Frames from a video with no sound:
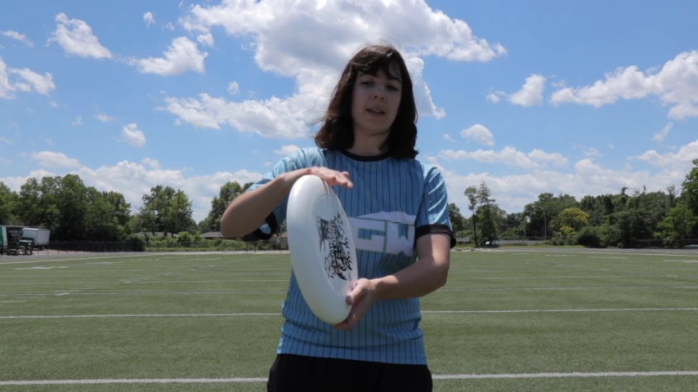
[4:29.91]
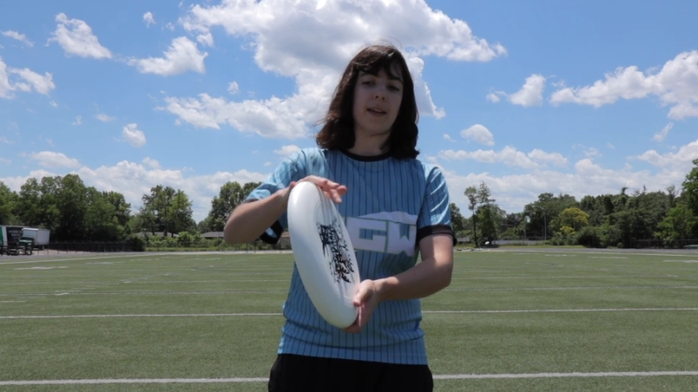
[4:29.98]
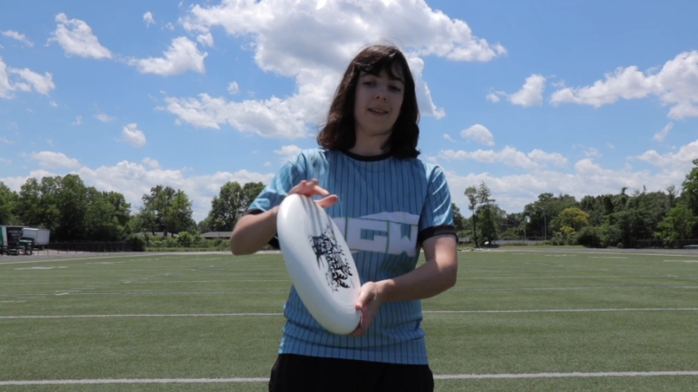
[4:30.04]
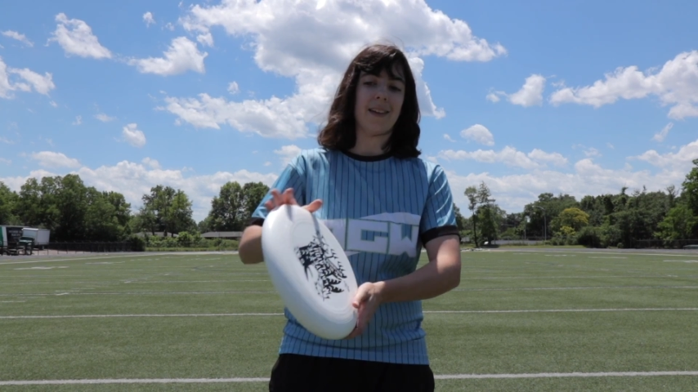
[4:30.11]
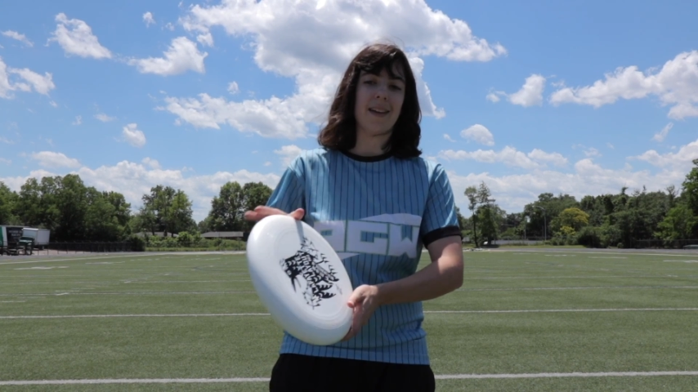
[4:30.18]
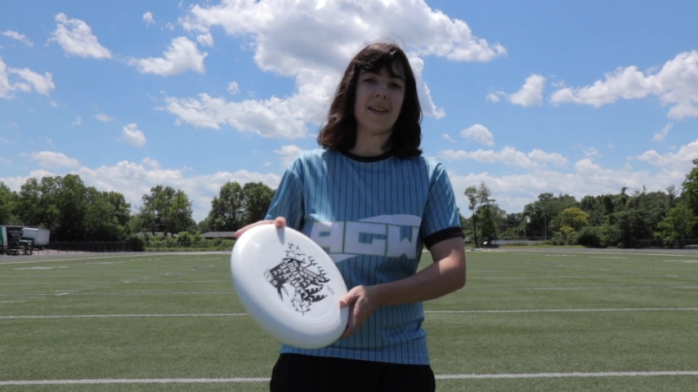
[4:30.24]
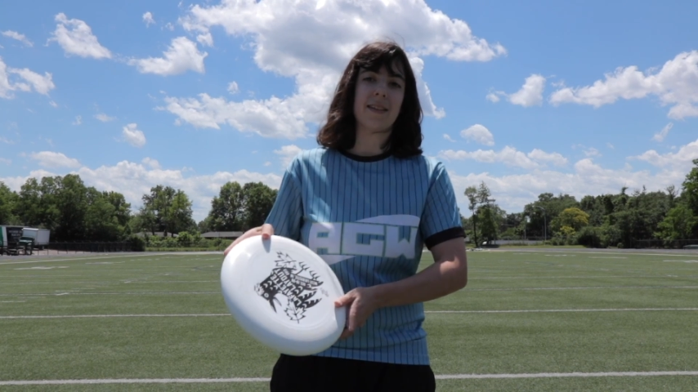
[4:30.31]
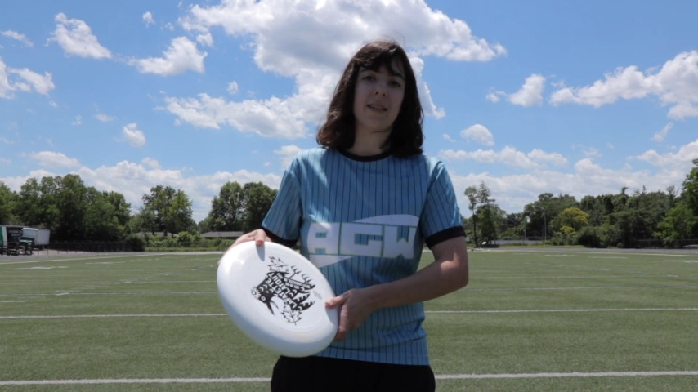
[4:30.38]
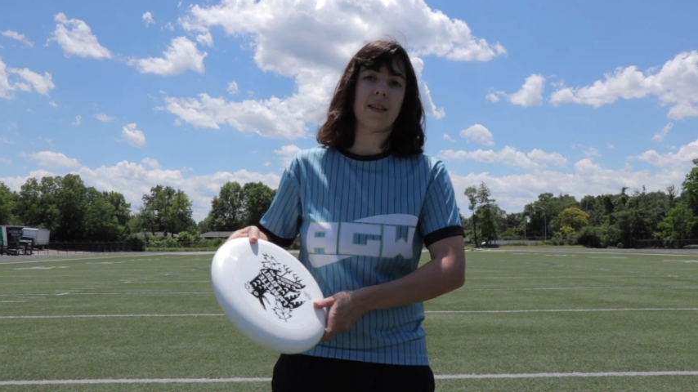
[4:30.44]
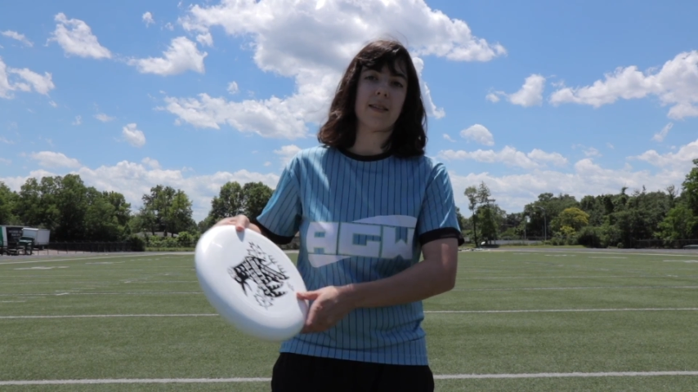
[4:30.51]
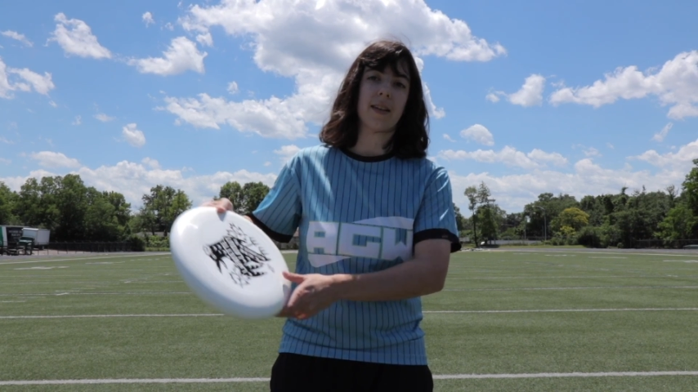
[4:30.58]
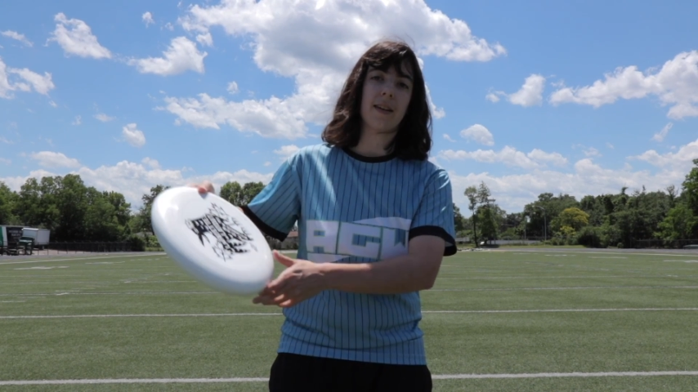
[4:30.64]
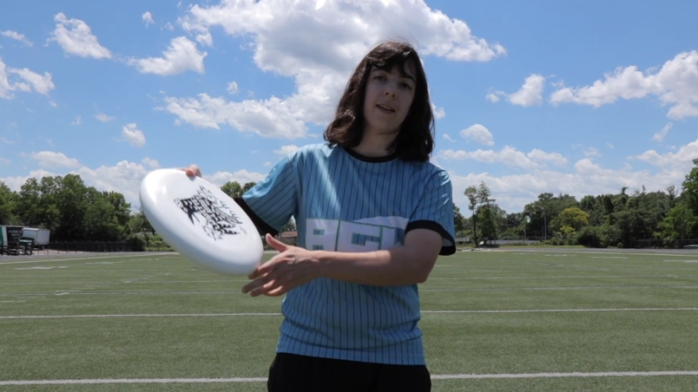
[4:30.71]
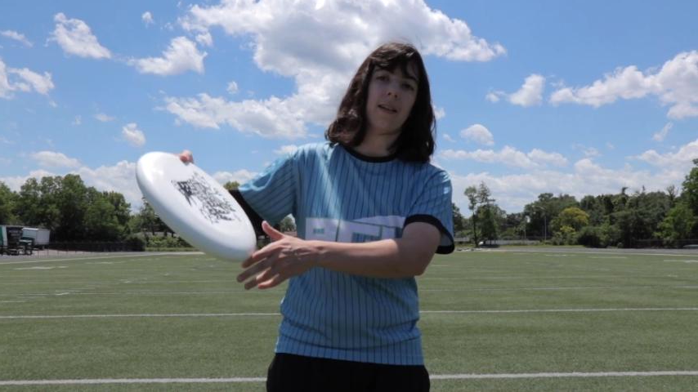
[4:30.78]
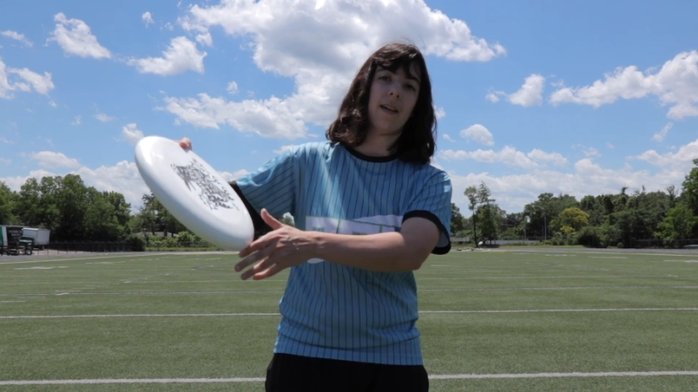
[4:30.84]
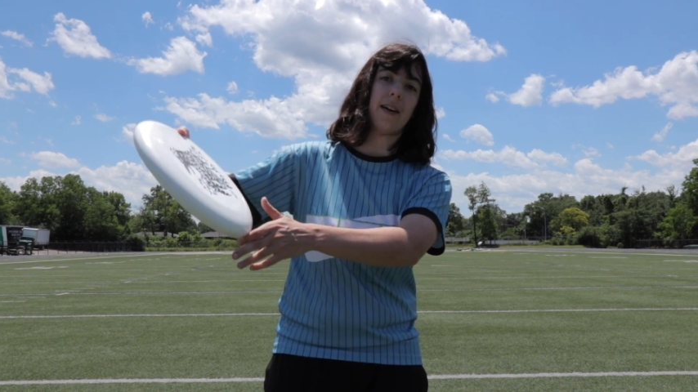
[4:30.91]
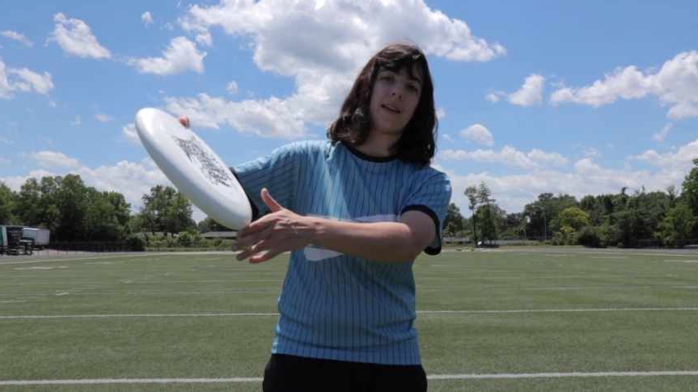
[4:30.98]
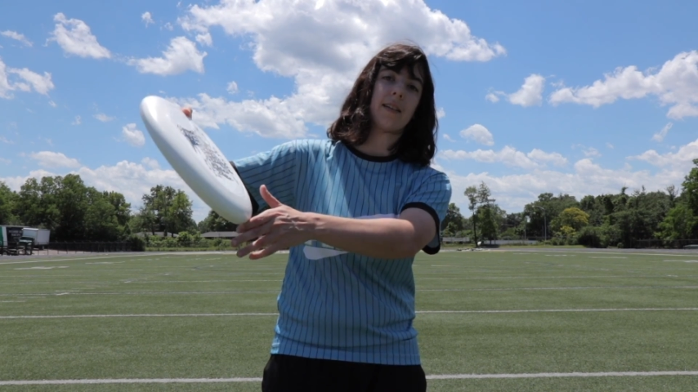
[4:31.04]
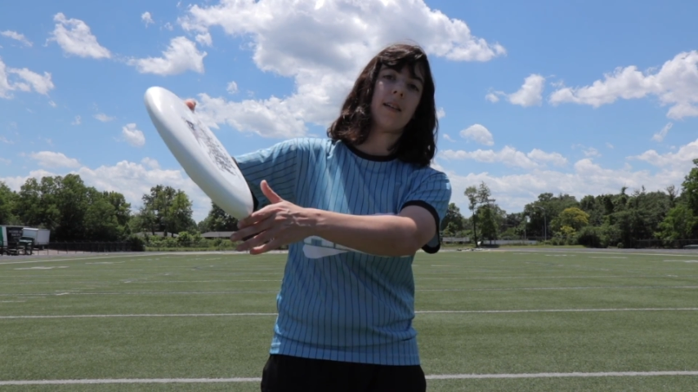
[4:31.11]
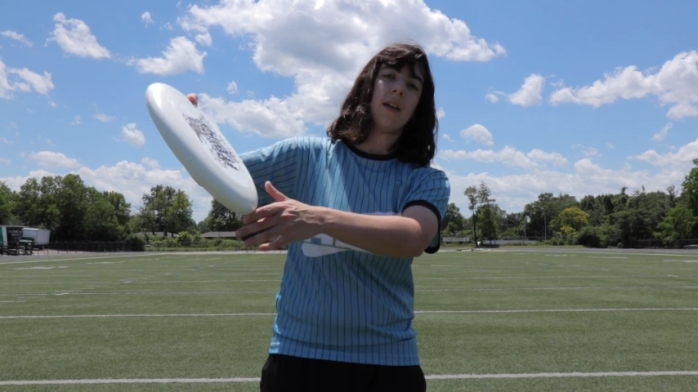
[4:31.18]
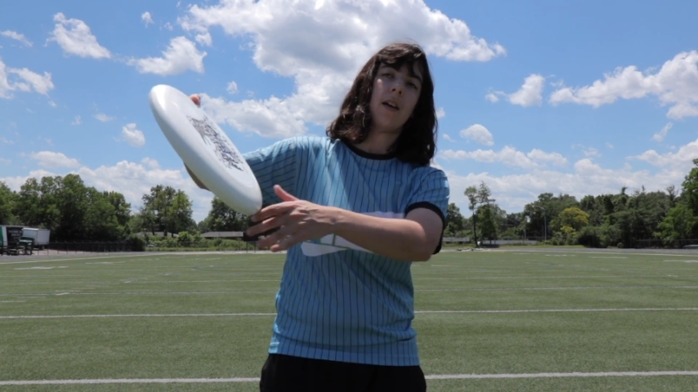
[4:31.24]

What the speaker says: like this, it's gonna